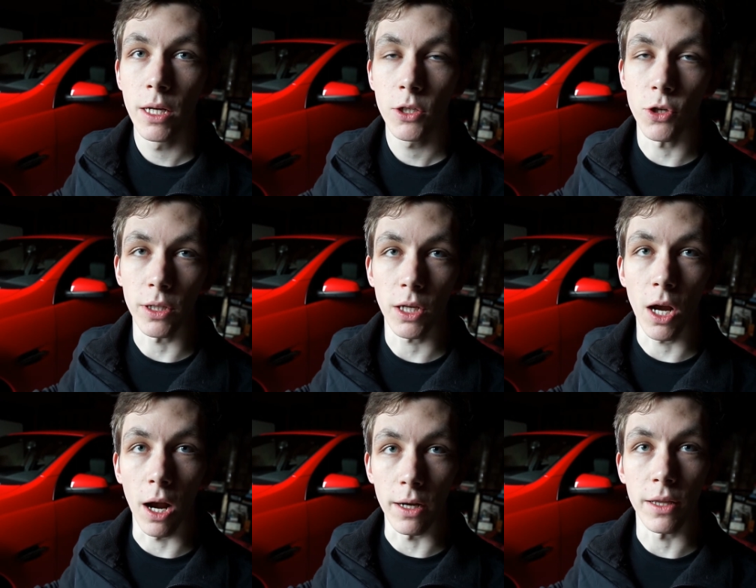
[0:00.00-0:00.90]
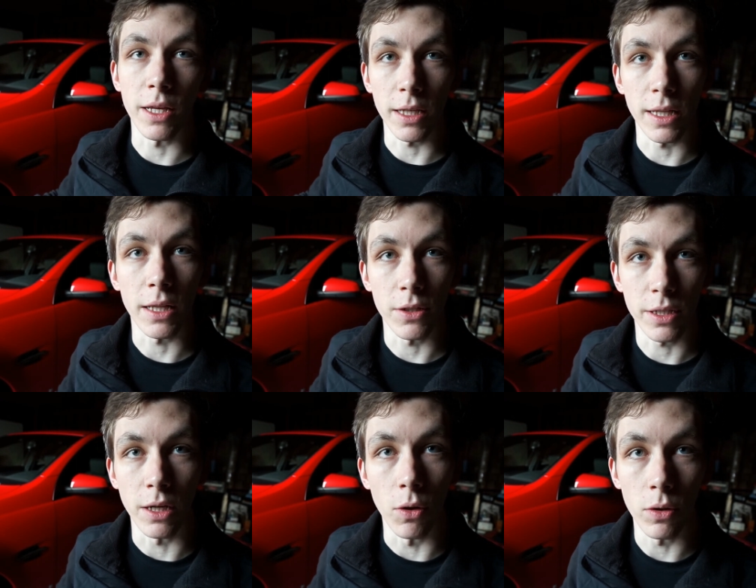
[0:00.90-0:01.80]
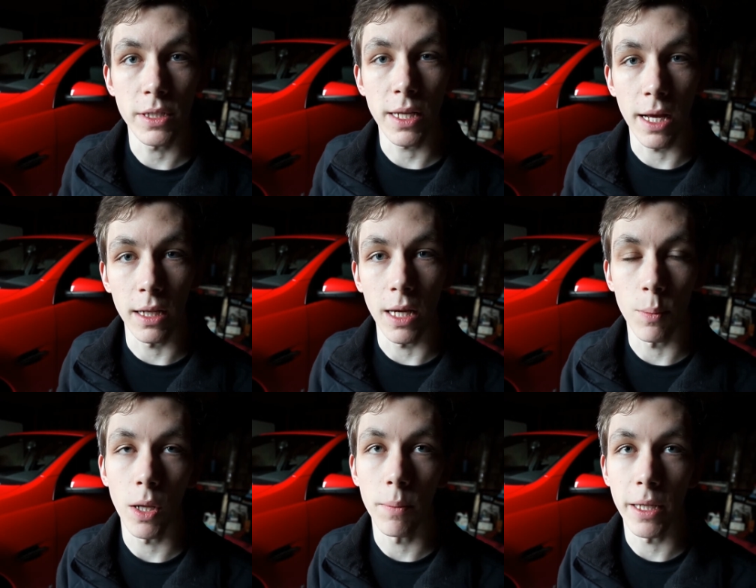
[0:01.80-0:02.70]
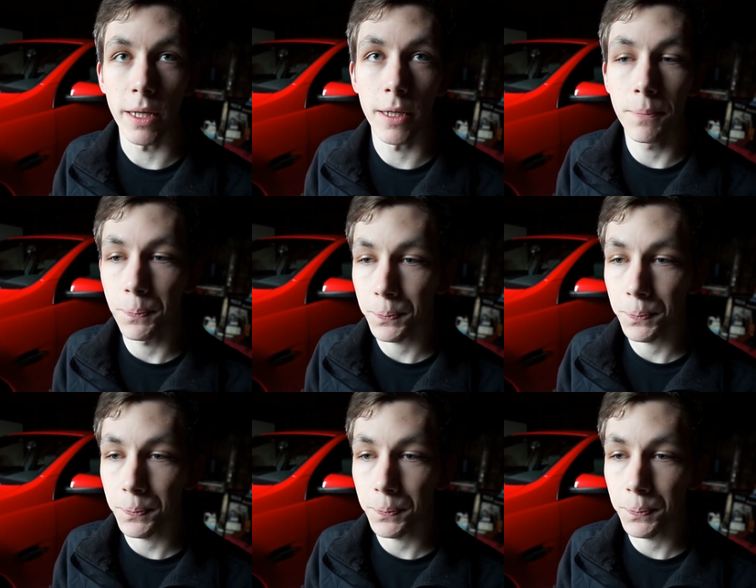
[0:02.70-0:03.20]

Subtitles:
trick the car into thinking that there's an old style light bulb in there.